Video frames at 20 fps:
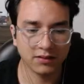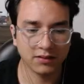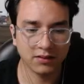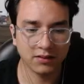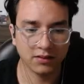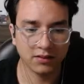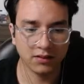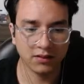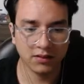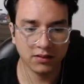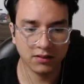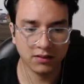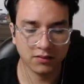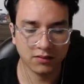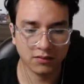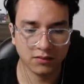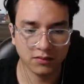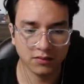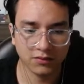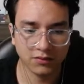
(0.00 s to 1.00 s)

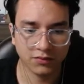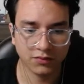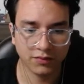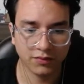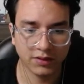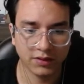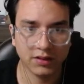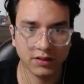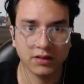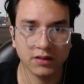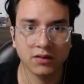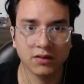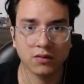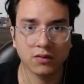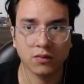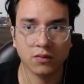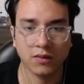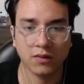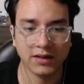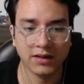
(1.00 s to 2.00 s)
equals
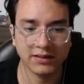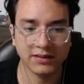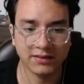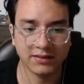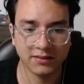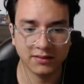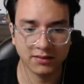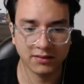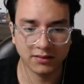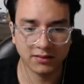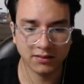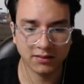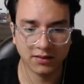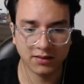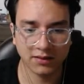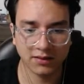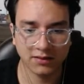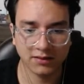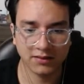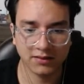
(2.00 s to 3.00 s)
request dot
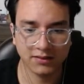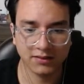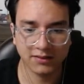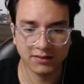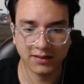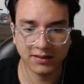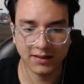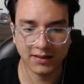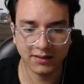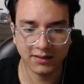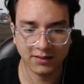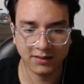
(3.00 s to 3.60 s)
set,